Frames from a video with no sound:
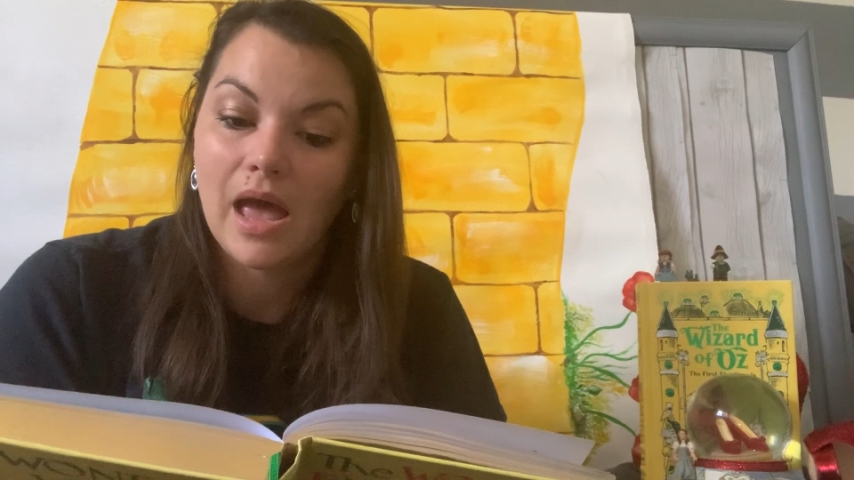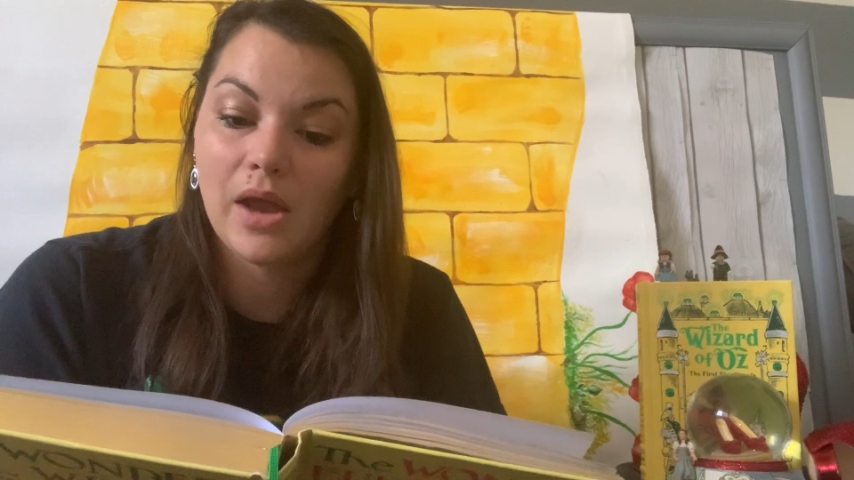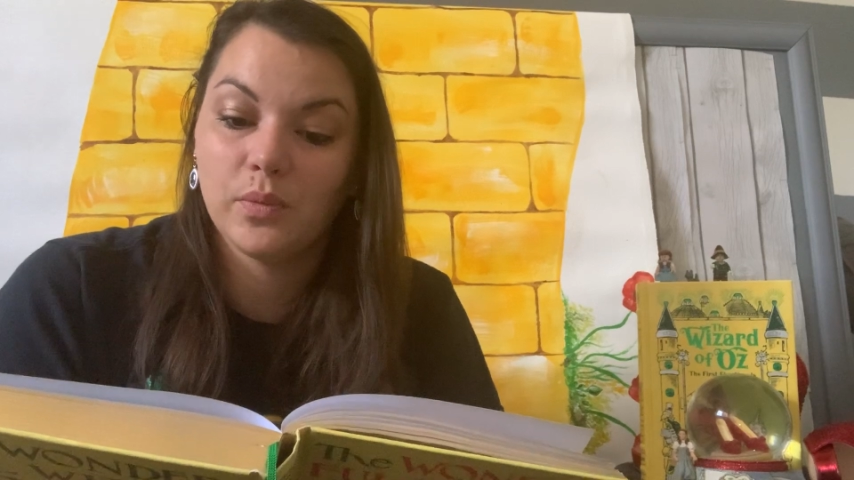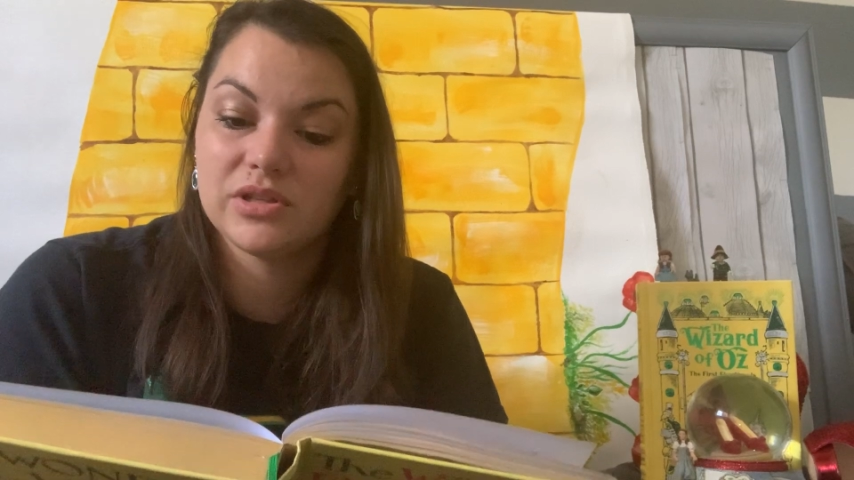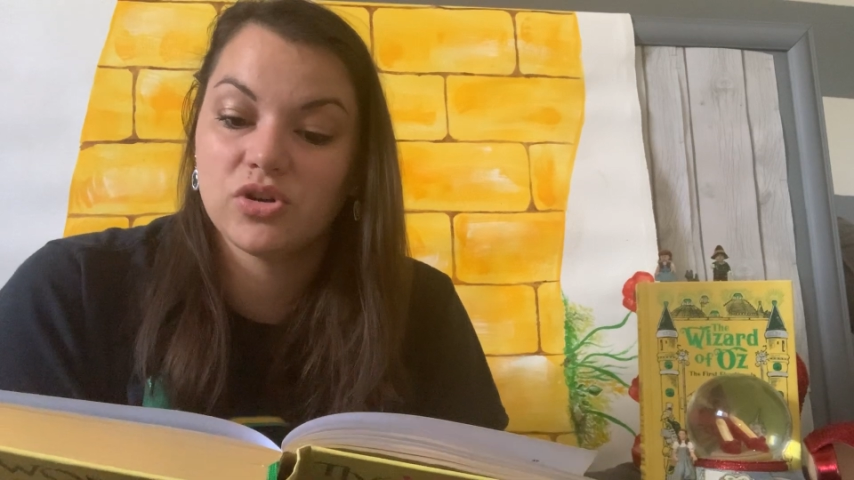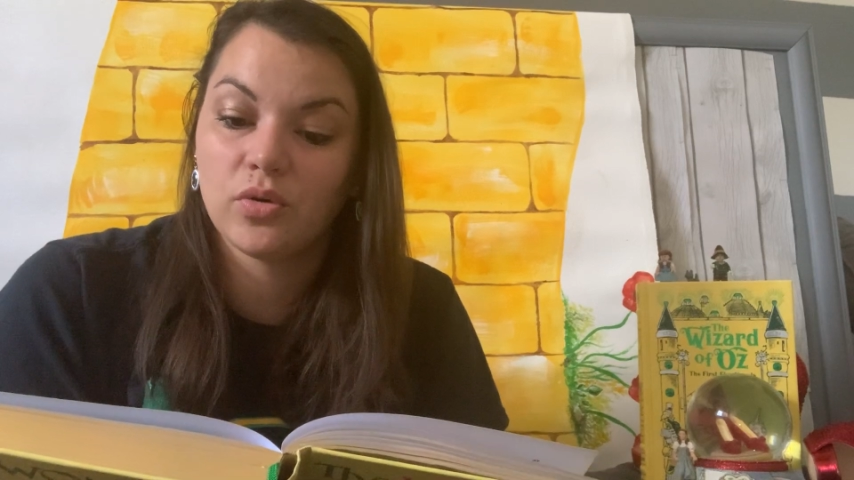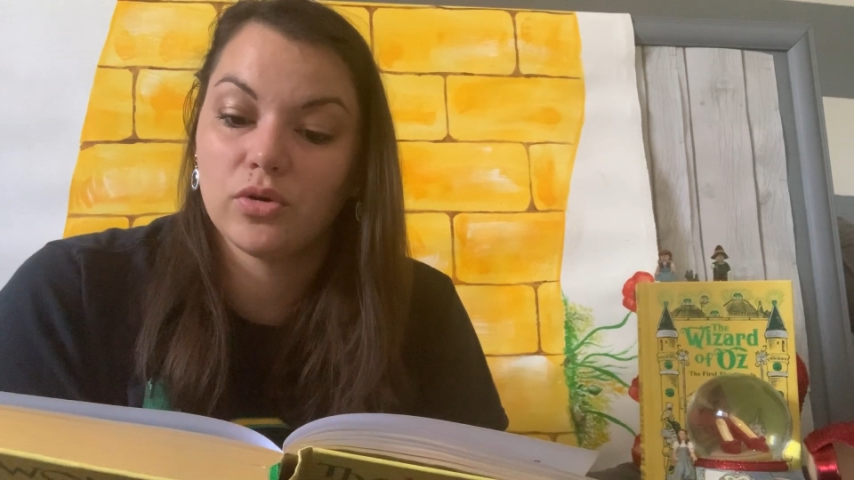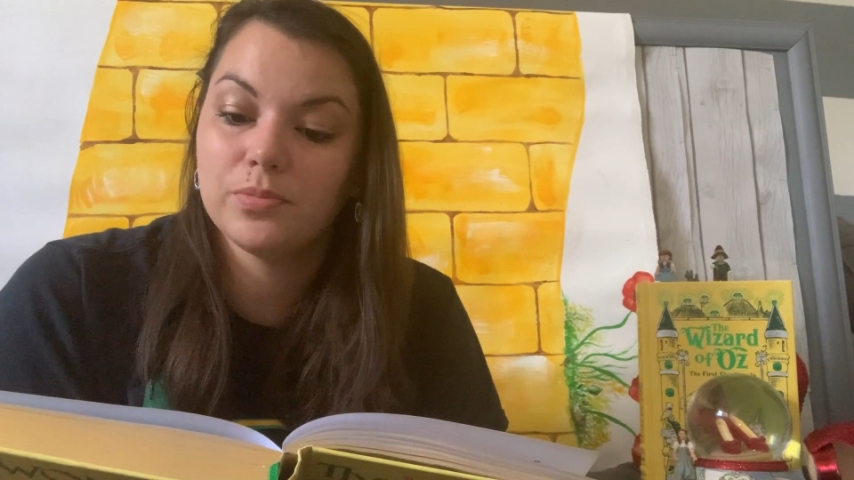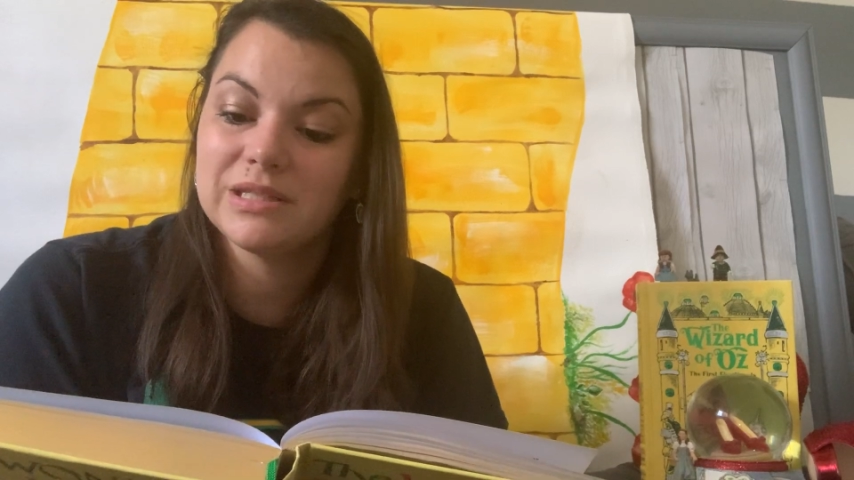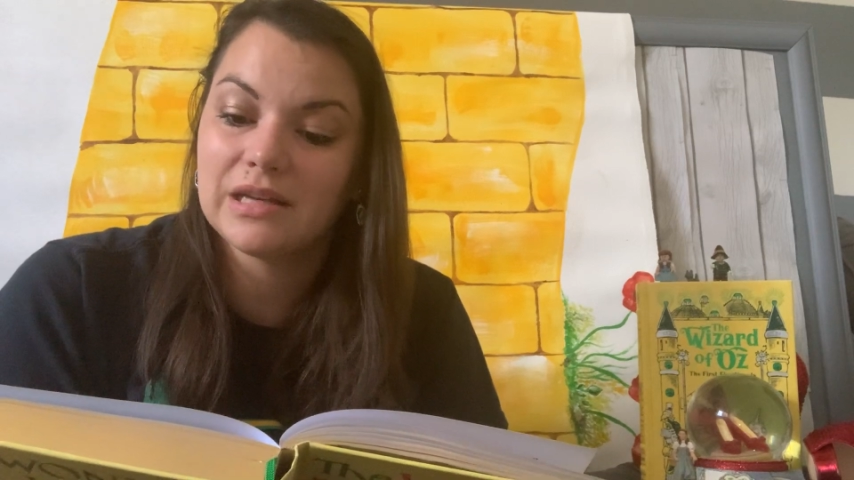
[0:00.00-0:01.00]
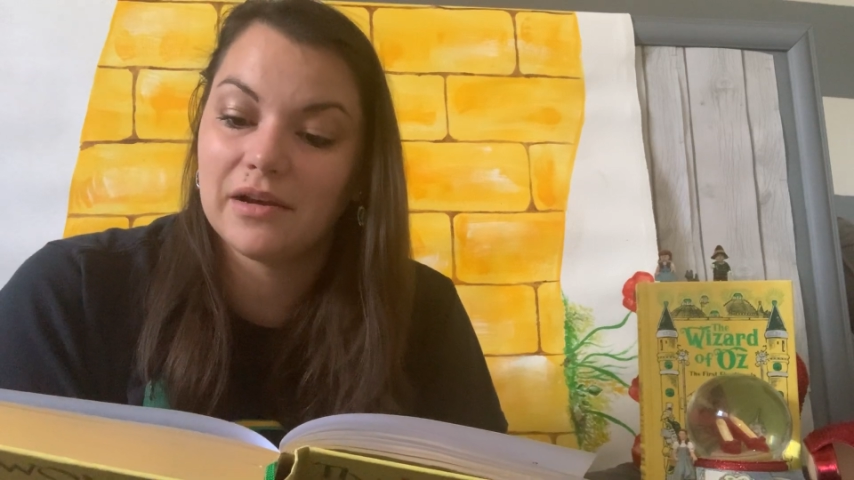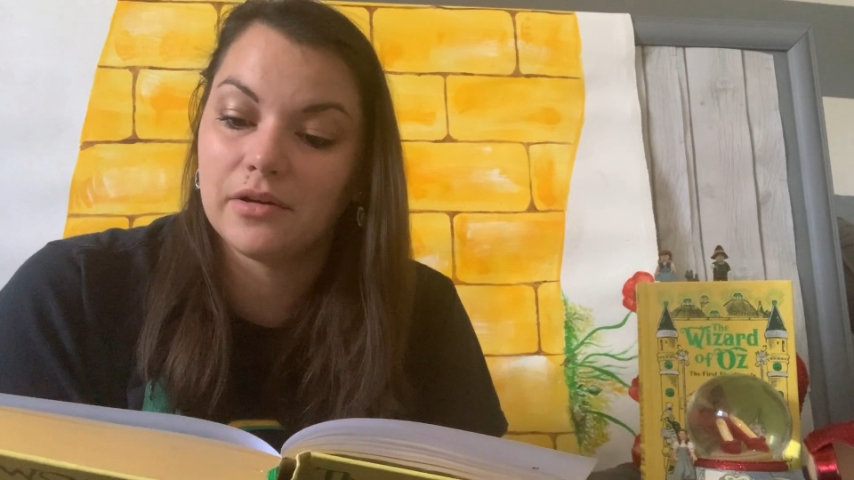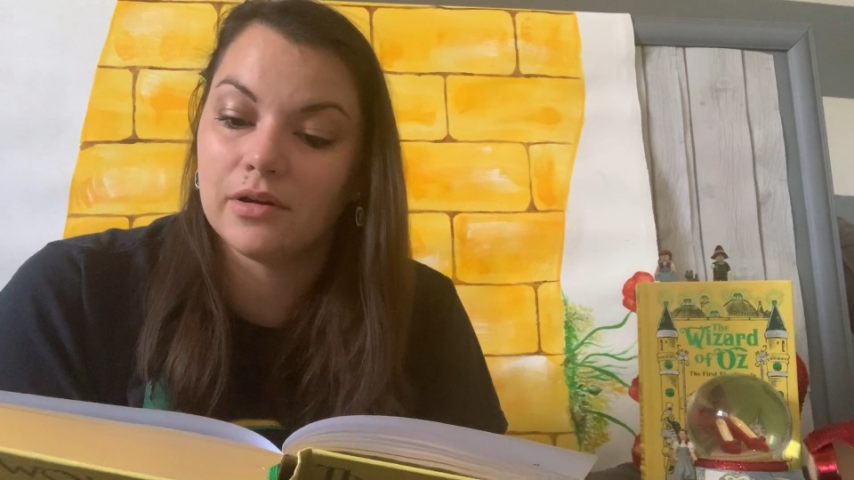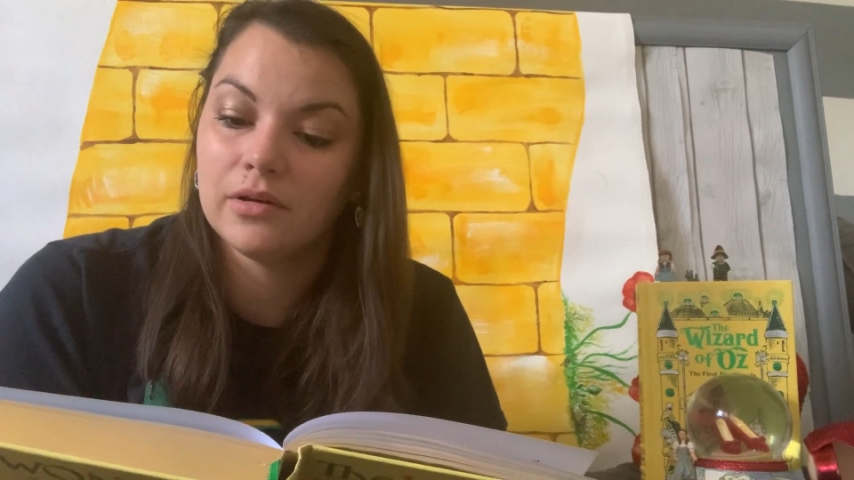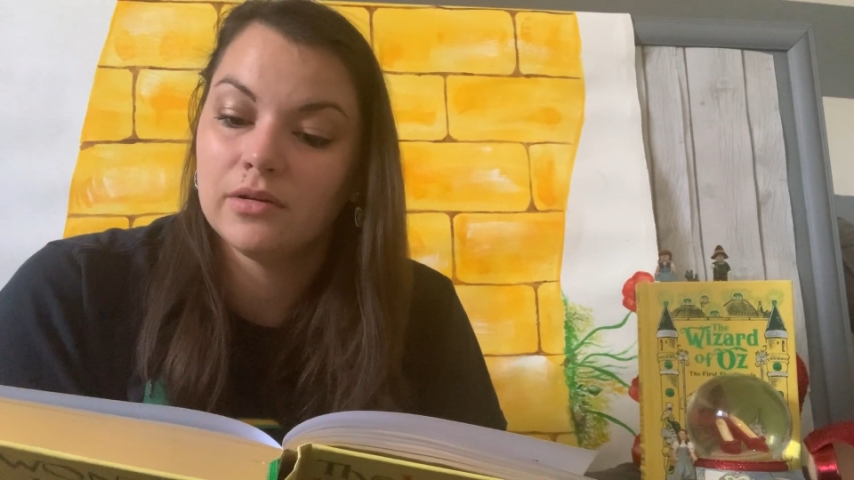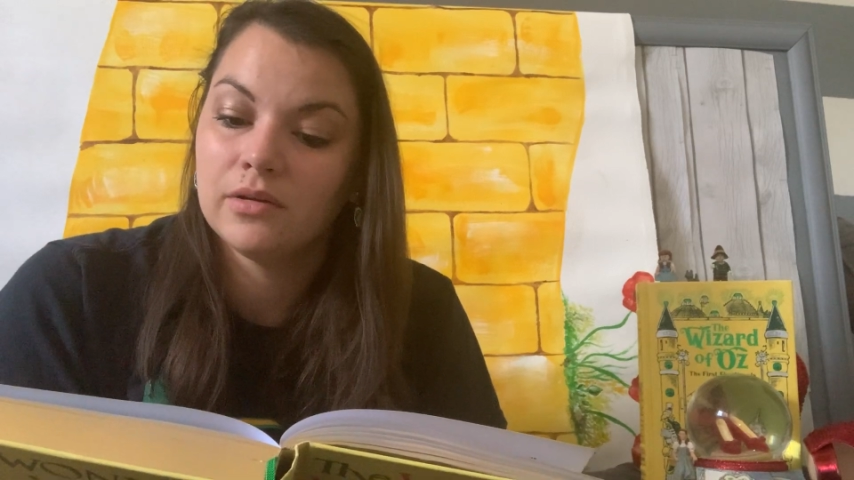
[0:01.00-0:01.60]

and with Toto beside her,